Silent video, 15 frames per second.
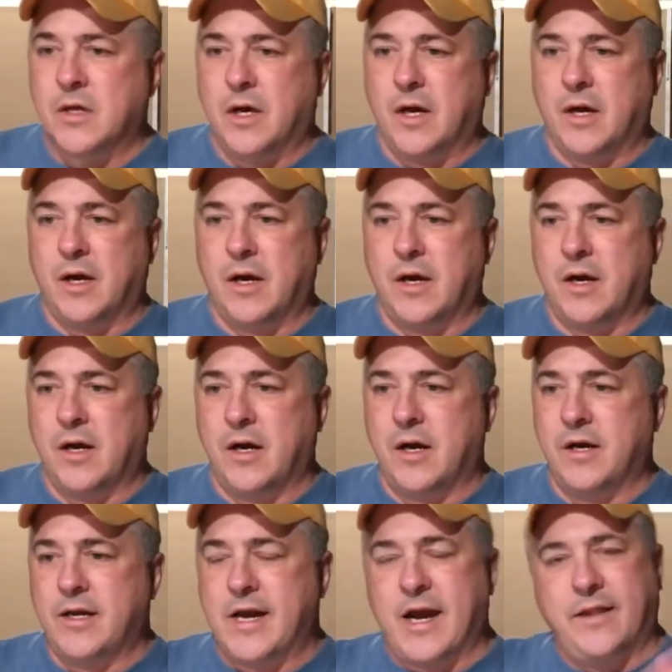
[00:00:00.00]

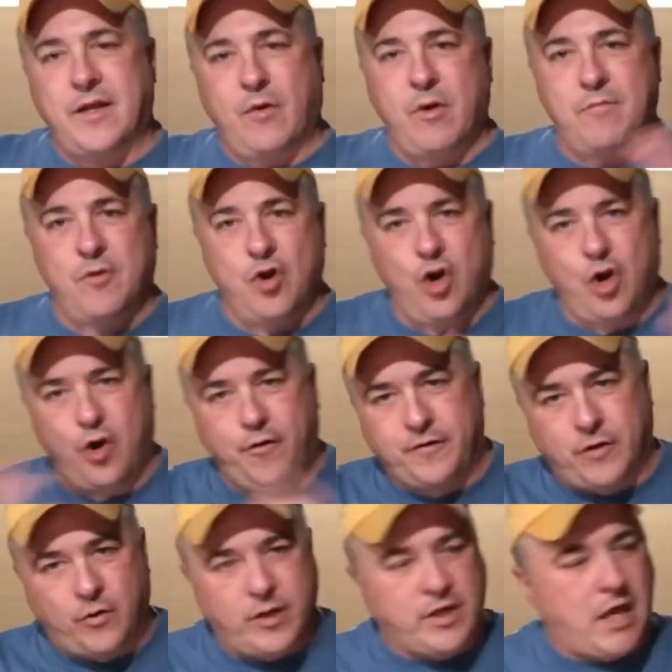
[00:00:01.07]
yeah, then we moved and we